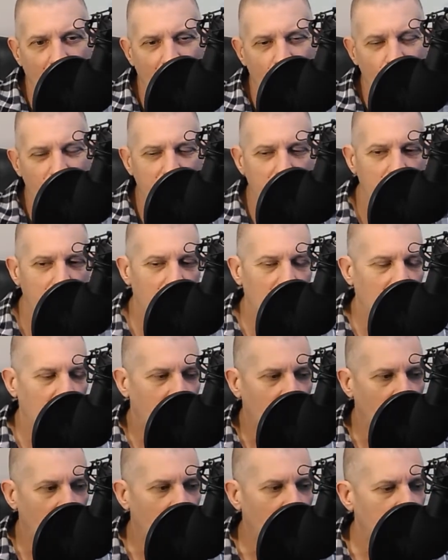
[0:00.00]
I wouldn't say
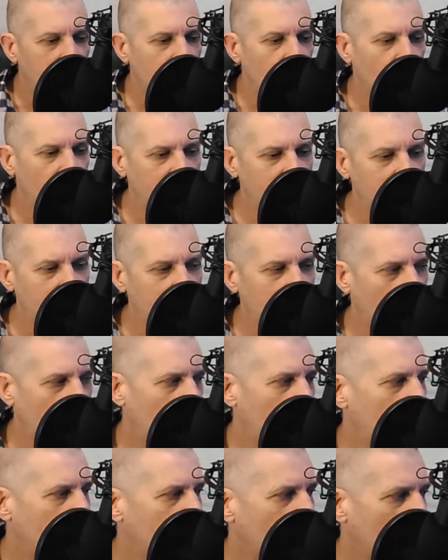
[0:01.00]
a colossal waste of
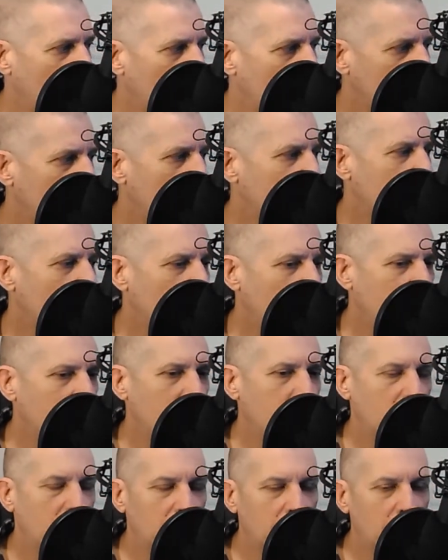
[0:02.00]
time, but I would say
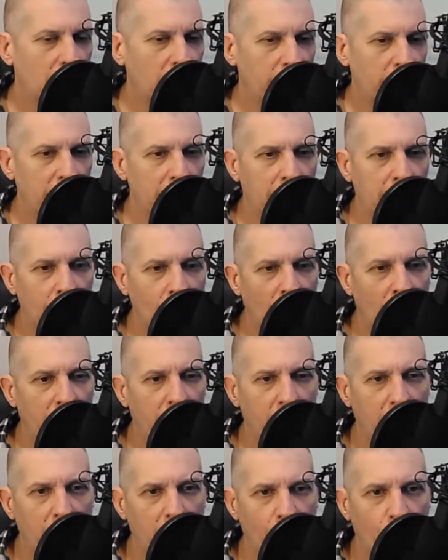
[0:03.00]
that it just seemed
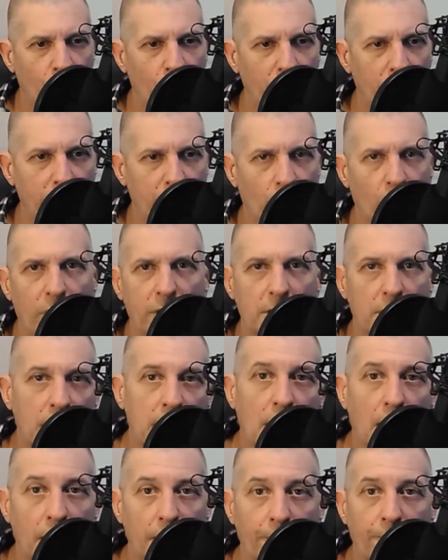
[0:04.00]
like it was a waste of
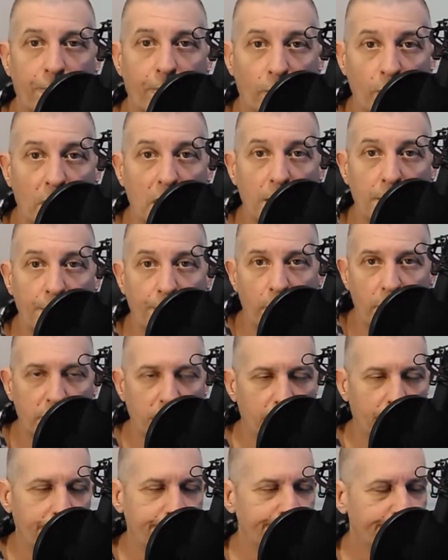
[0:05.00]
time for me
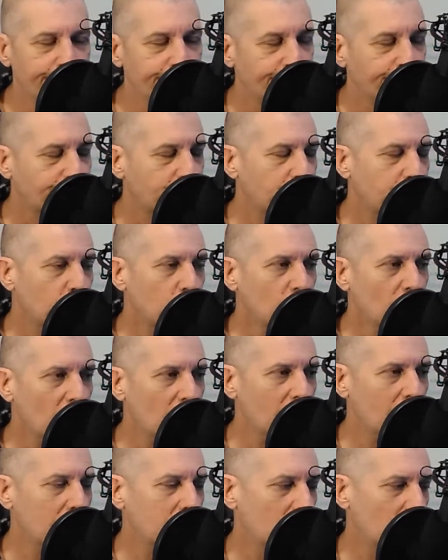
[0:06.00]
personally.
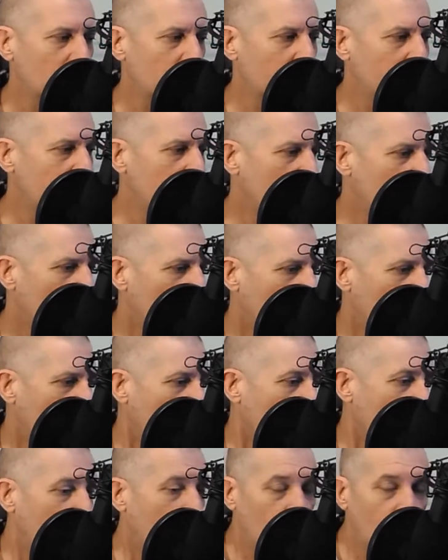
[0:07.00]
So,
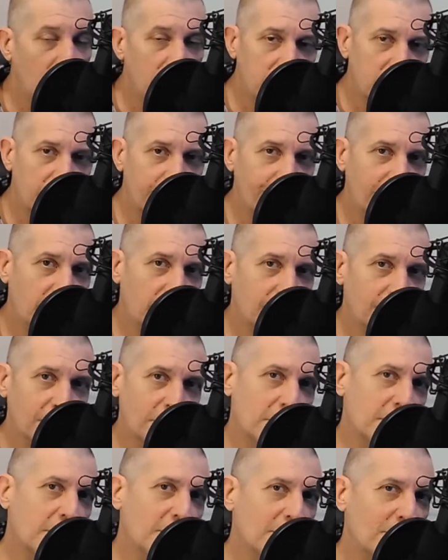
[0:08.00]
but I watched this
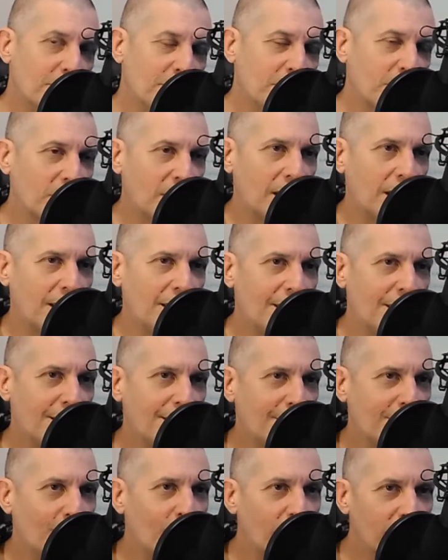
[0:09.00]
video of him,
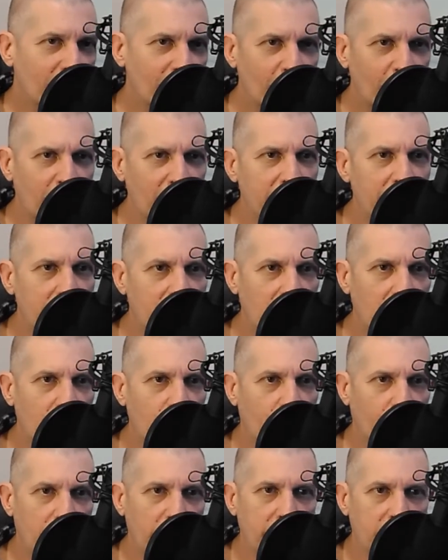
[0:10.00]
and one of the things that
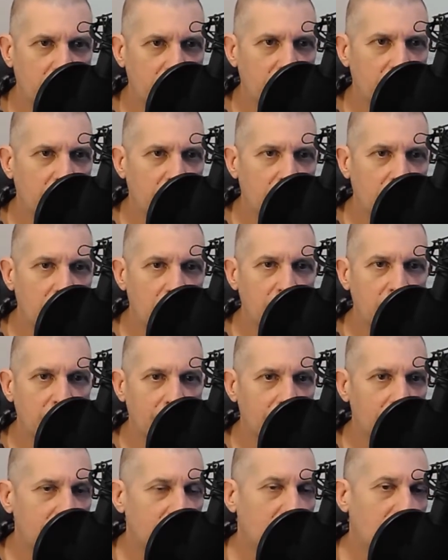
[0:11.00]
he preaches and
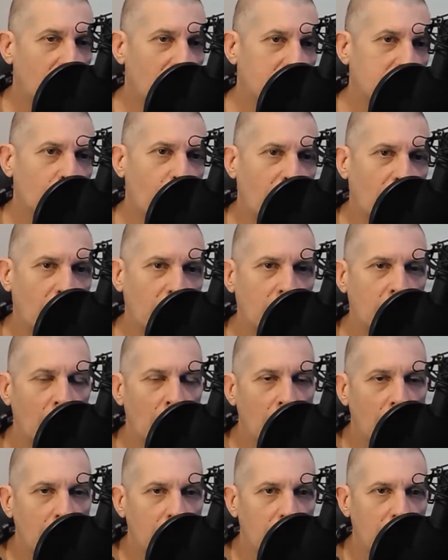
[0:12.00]
teaches and talks about
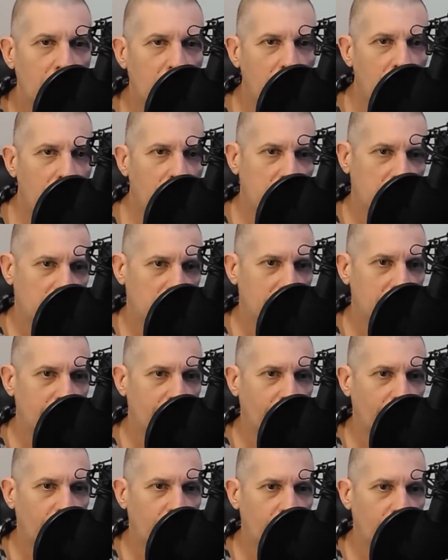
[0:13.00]
is,